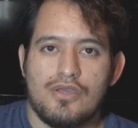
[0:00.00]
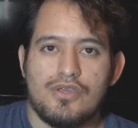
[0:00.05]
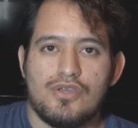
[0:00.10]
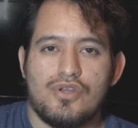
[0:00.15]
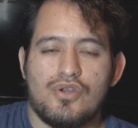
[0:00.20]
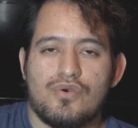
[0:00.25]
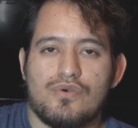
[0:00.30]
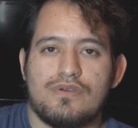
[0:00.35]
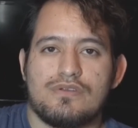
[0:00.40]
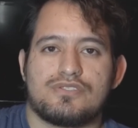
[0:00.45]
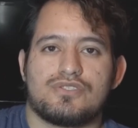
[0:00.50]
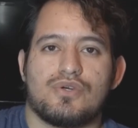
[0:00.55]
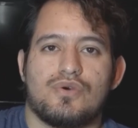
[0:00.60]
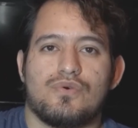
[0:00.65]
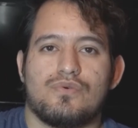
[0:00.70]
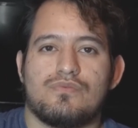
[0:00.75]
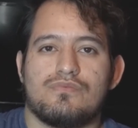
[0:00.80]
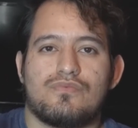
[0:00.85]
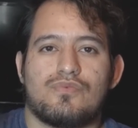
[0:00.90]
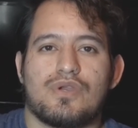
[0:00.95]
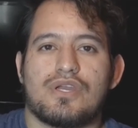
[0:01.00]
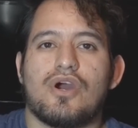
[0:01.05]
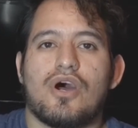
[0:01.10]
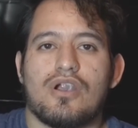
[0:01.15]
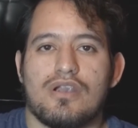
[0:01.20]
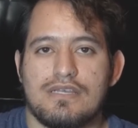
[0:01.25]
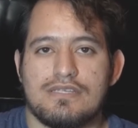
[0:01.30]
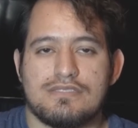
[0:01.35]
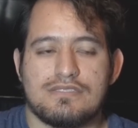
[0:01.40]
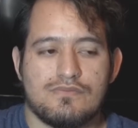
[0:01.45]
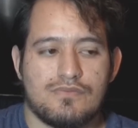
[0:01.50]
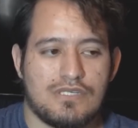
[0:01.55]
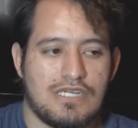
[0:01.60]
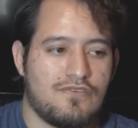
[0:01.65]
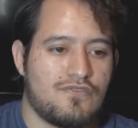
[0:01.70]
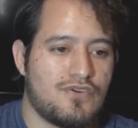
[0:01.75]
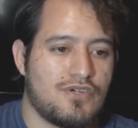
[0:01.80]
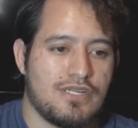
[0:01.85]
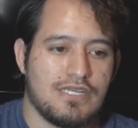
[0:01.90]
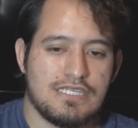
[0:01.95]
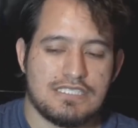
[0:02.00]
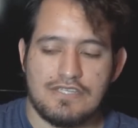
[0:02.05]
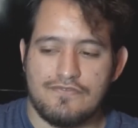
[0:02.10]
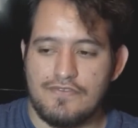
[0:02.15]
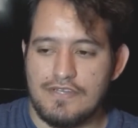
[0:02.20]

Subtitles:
You know, so regardless, whatever it is,